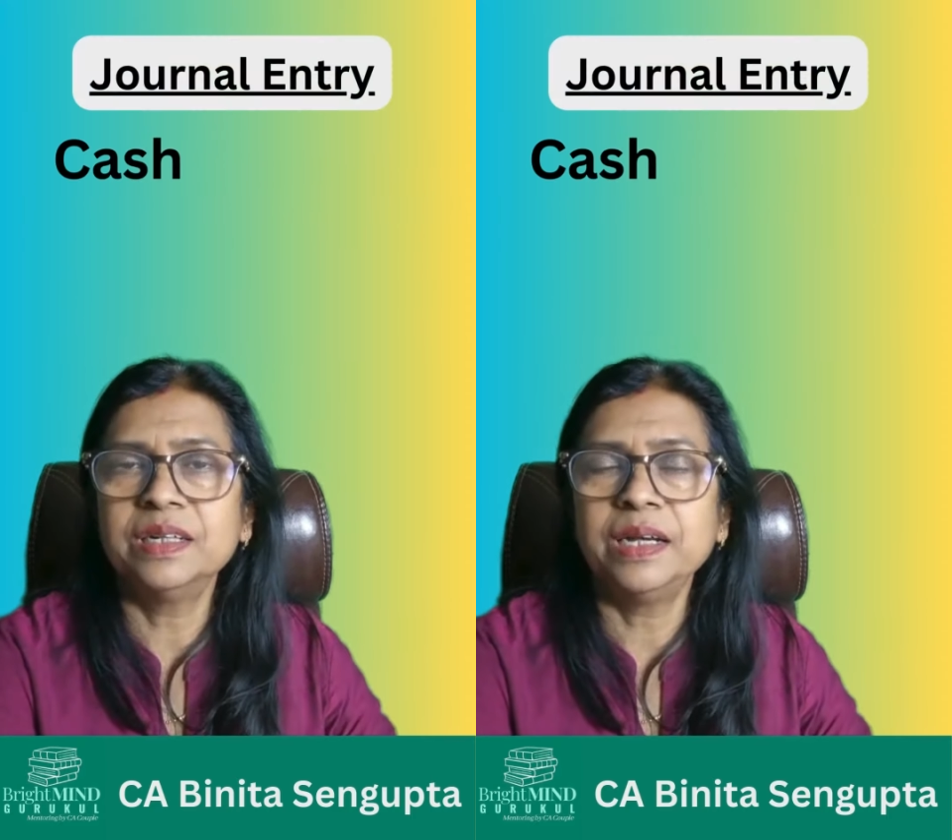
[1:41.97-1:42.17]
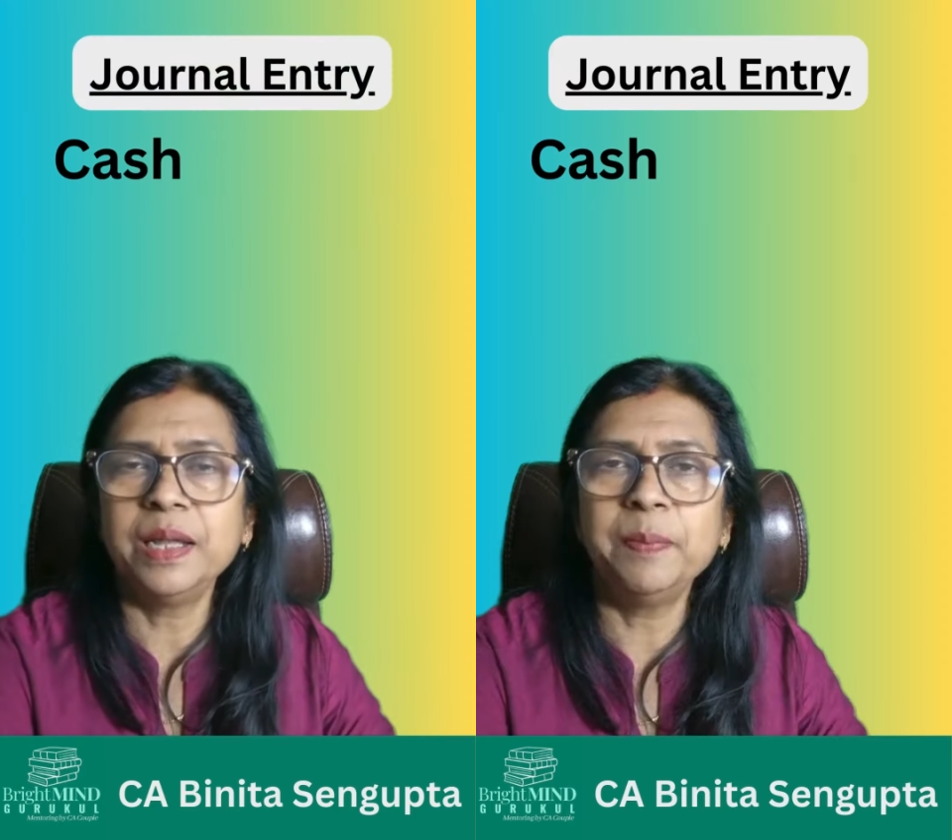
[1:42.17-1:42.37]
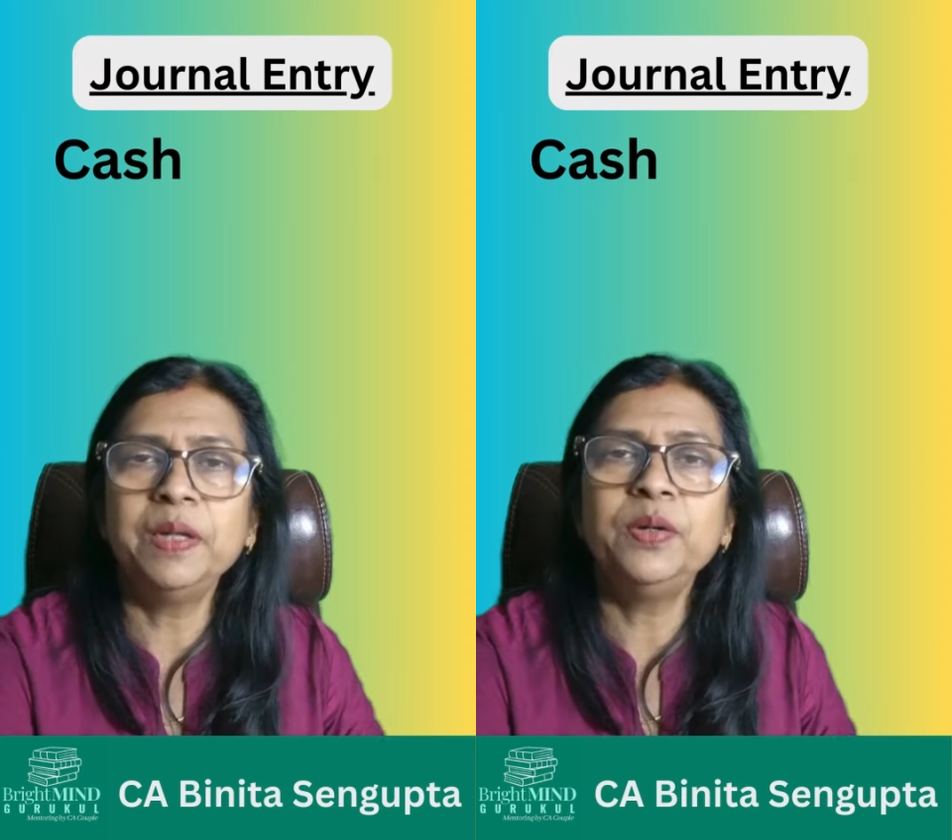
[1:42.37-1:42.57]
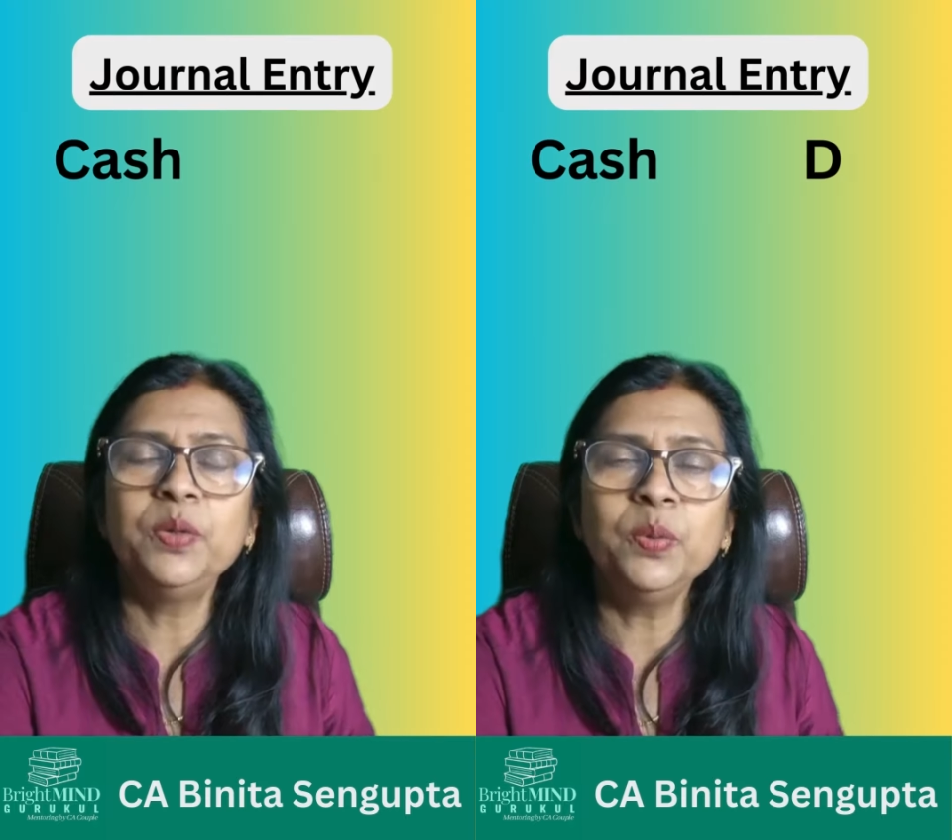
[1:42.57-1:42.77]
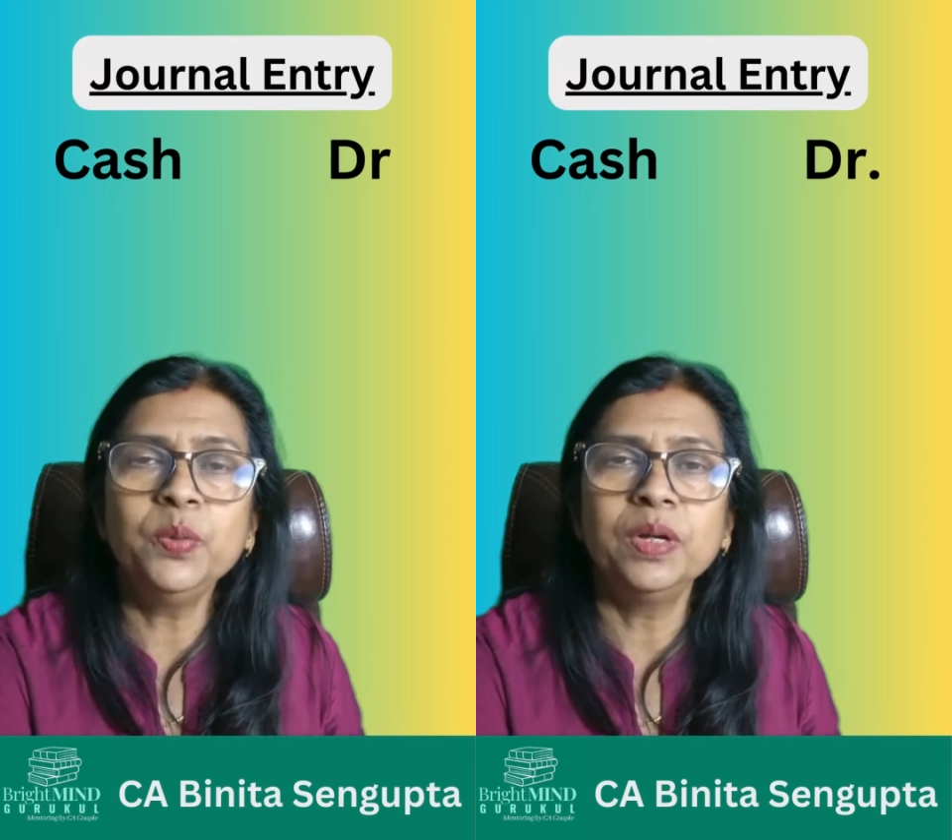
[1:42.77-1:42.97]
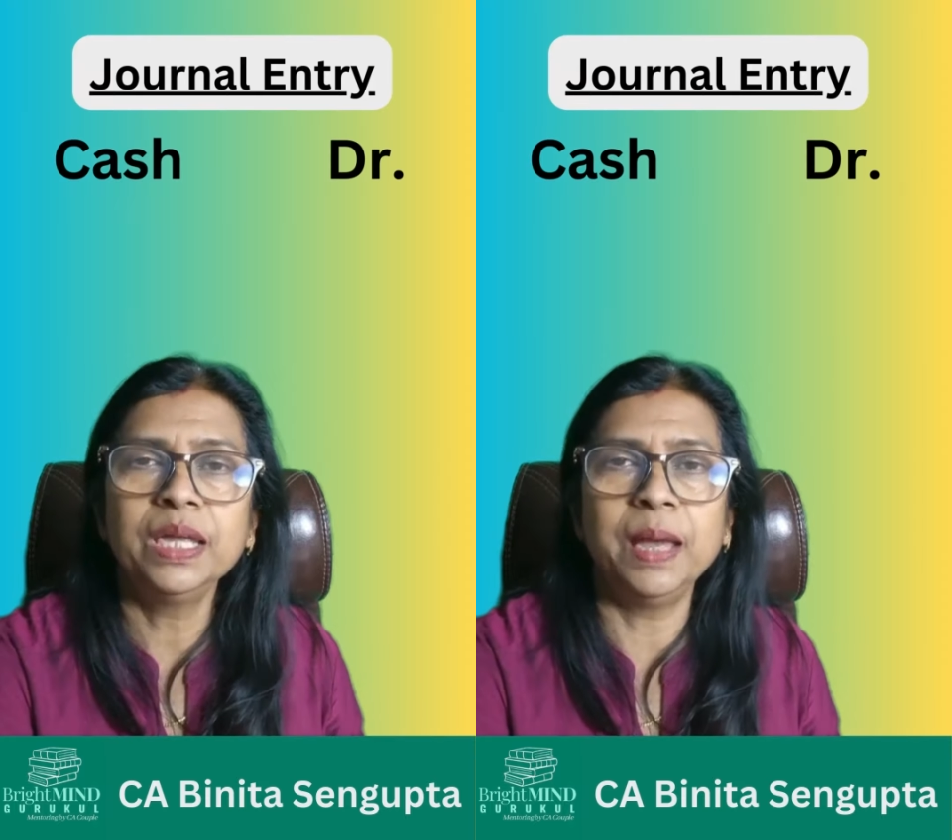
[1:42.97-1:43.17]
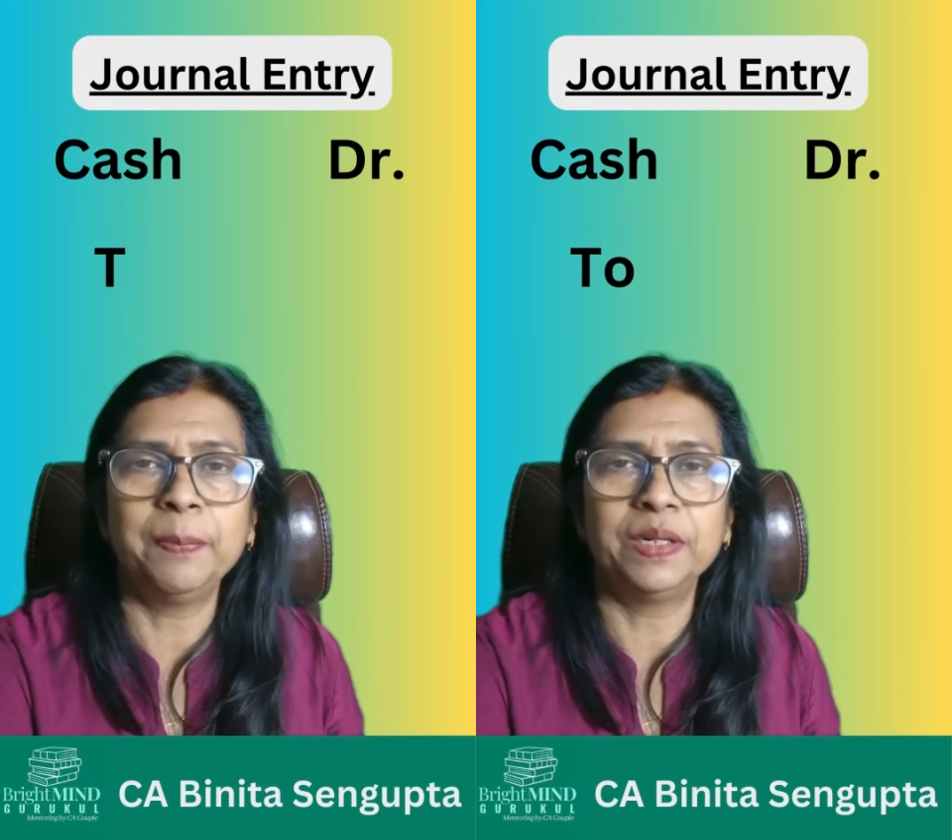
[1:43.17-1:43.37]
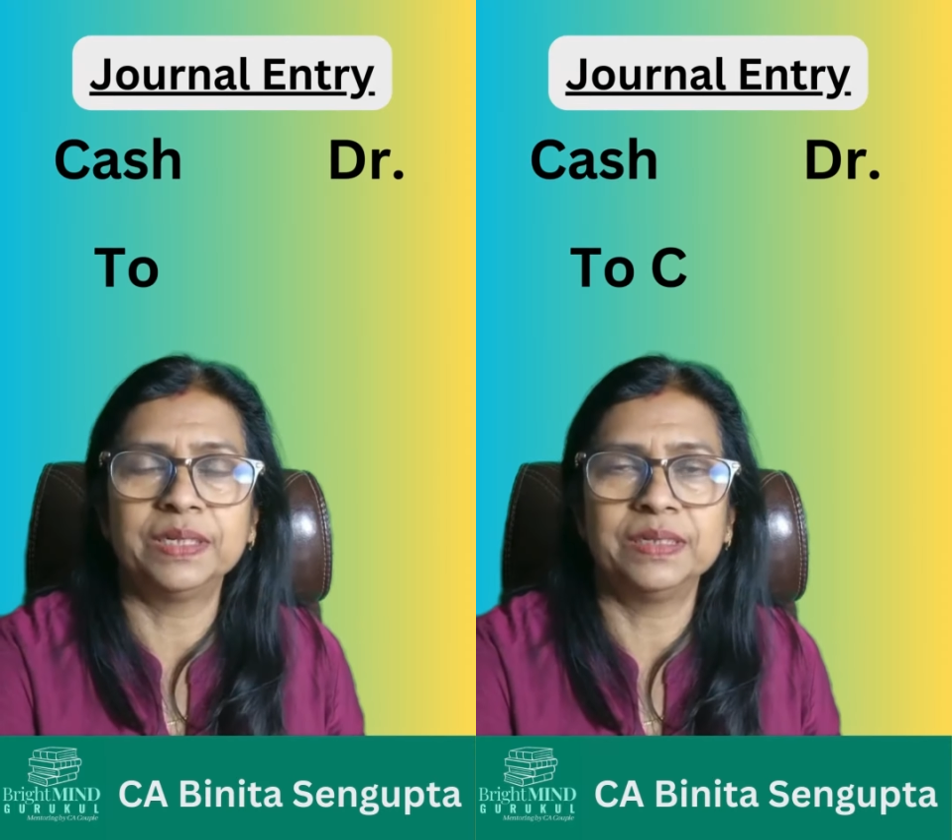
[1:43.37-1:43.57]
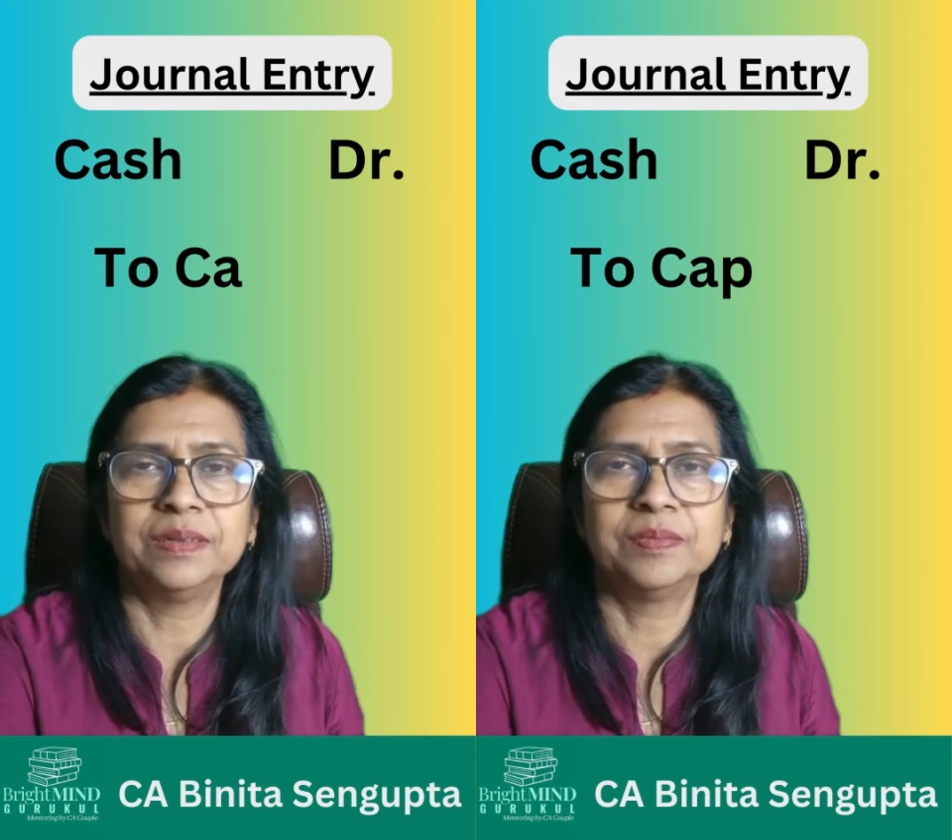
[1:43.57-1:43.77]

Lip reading: debit to capital.